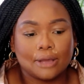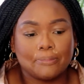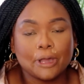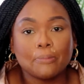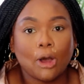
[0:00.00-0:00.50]

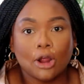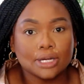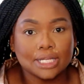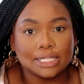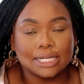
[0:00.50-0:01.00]
big
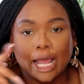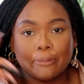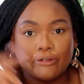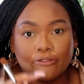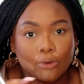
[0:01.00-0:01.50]
party the
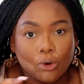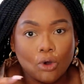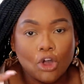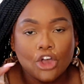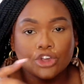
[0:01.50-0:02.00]
night
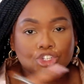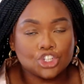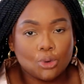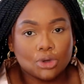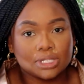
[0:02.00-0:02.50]
before.
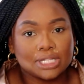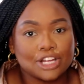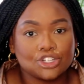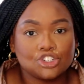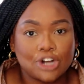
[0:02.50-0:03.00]
She wore this
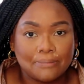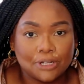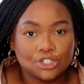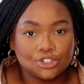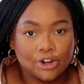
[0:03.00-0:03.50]
like
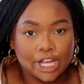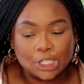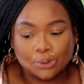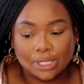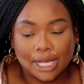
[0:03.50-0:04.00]
strapless
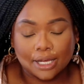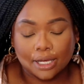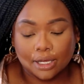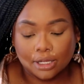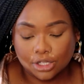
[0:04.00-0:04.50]
dress with like
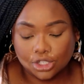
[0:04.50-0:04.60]
a